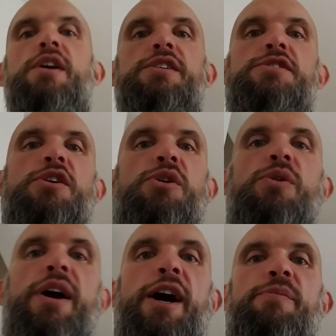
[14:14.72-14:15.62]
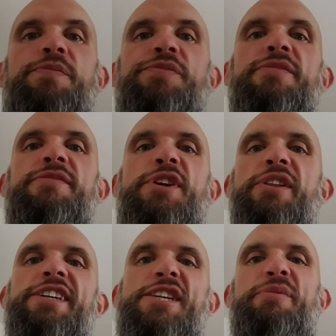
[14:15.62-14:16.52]
So um, don't
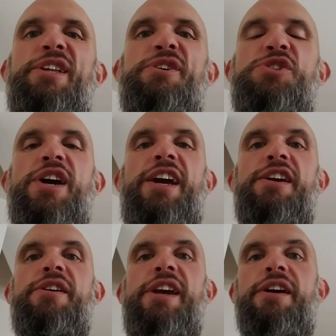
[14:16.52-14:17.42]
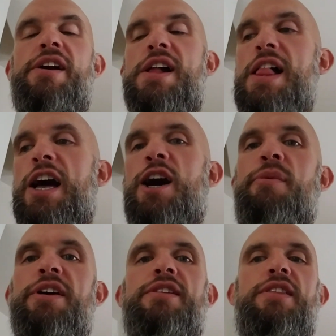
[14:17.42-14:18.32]
let somebody lose track of your gear. Um,
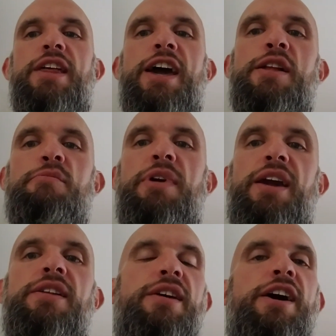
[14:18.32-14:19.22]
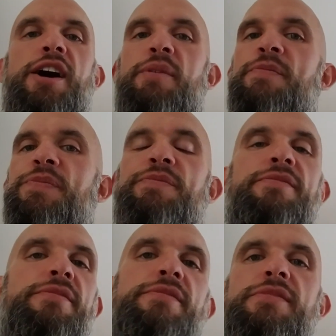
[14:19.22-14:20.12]
other than that, man. Um,
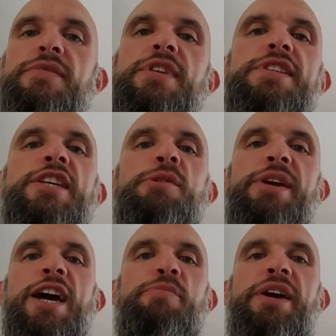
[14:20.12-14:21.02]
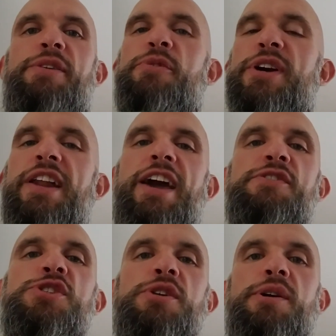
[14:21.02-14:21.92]
this is going to be epic. We're going to have
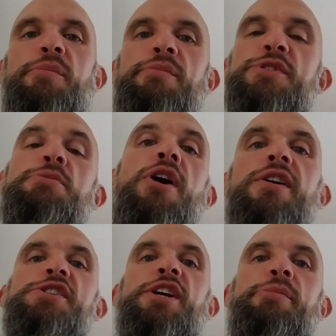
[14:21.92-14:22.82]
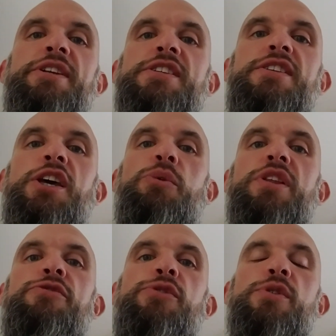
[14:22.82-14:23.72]
some some harsh elements to deal
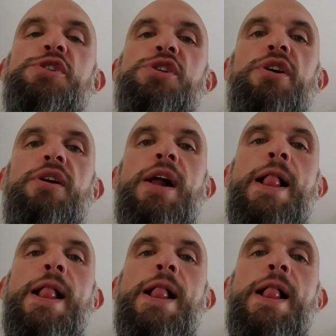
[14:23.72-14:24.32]
with for sure,